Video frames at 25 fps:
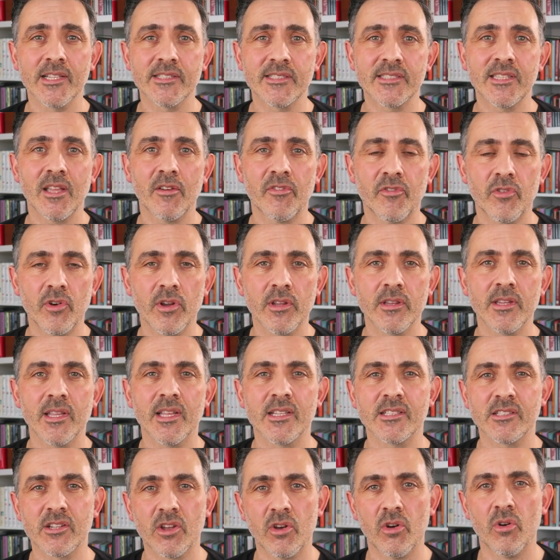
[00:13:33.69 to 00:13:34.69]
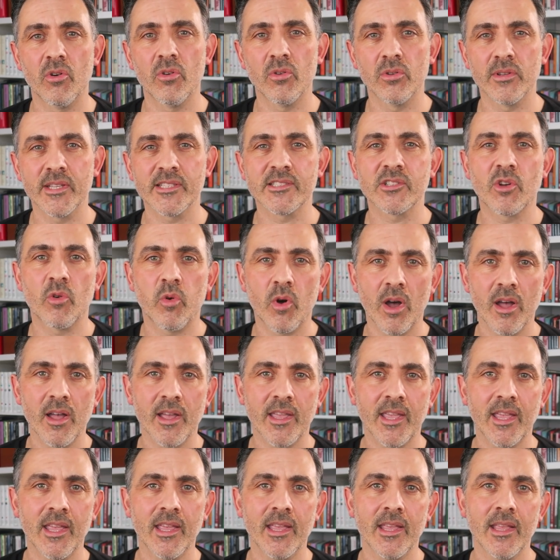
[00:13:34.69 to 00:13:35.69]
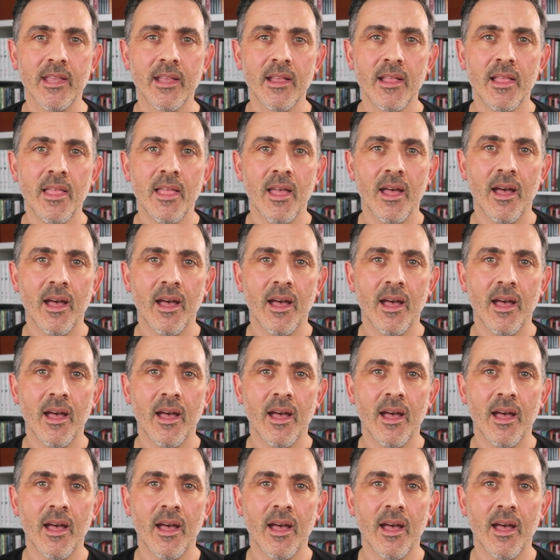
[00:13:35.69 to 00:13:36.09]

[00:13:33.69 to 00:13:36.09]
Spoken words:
It's different, it's cool, it's quirky,